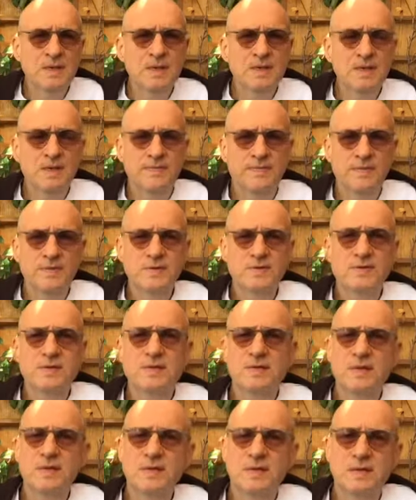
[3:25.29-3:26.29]
The first
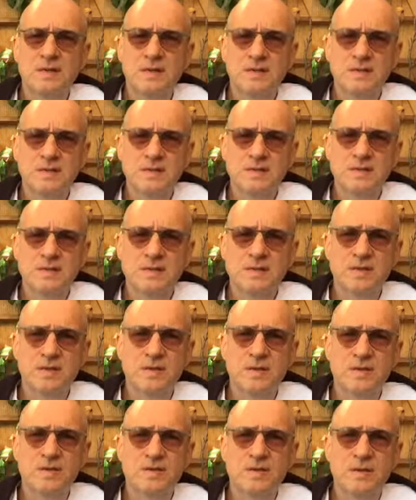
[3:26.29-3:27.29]
skill is
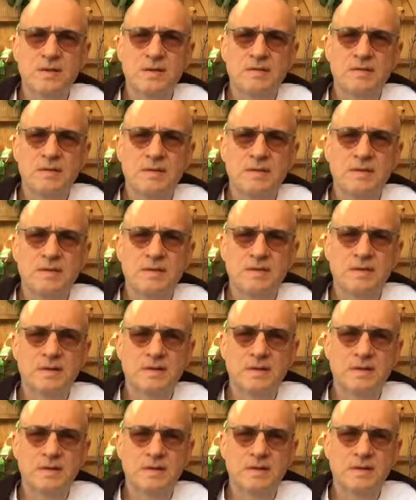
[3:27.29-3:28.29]
a coherent
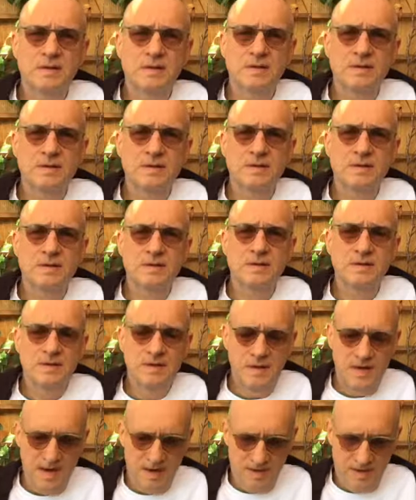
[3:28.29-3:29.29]

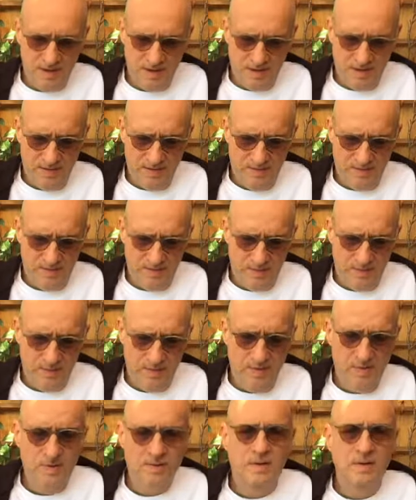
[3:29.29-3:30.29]
narrative,
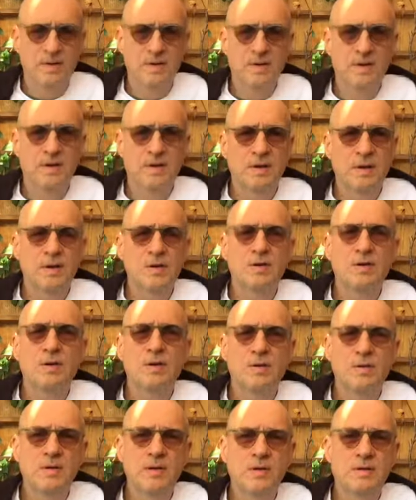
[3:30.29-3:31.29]
or a
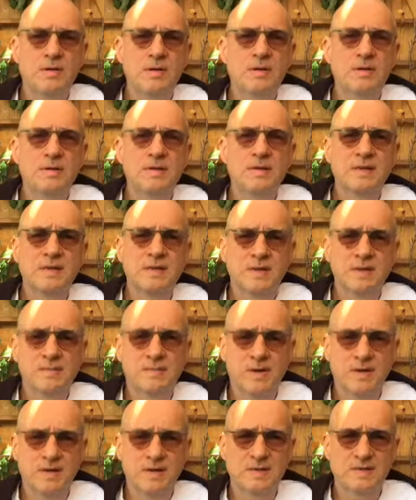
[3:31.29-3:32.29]
coherent thinking
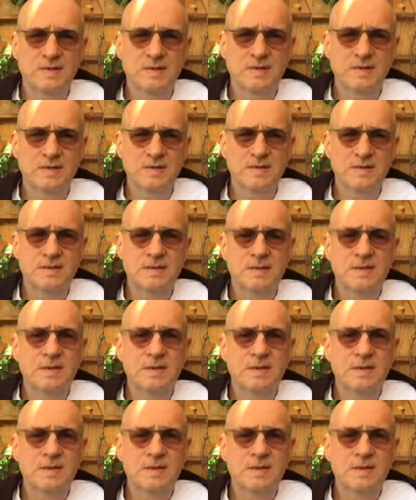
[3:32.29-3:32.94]
process.